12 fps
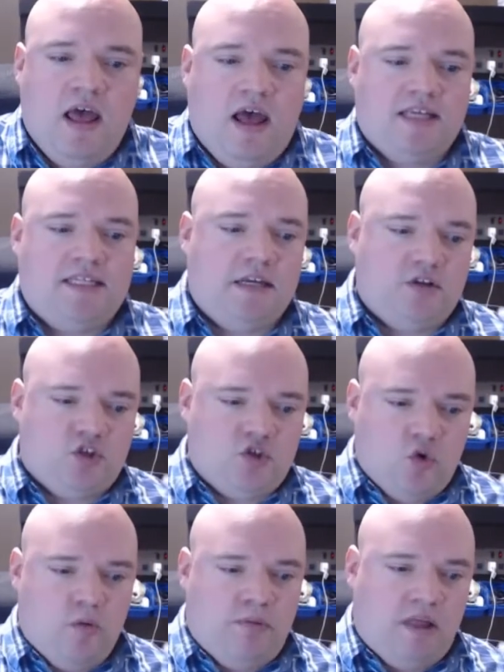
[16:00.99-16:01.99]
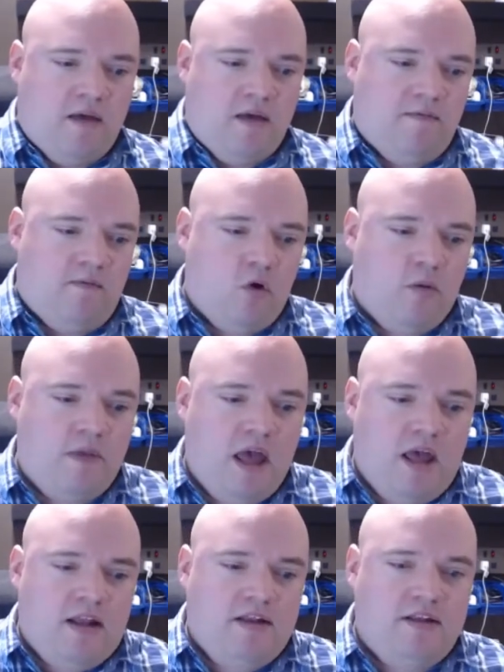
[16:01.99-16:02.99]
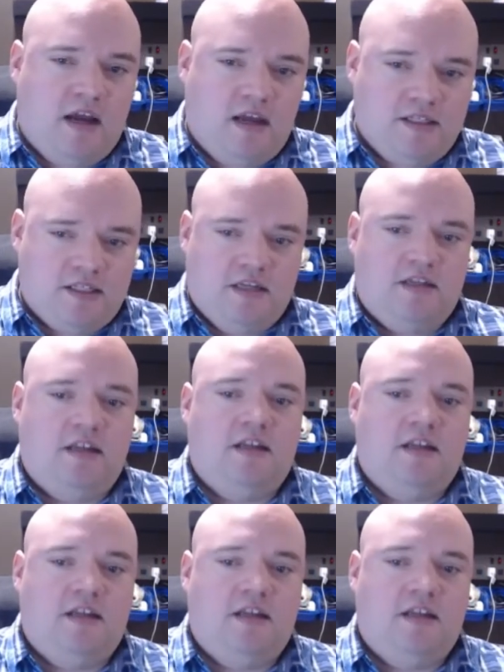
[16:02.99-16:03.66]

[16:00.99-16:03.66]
I said a SOAR platform doesn't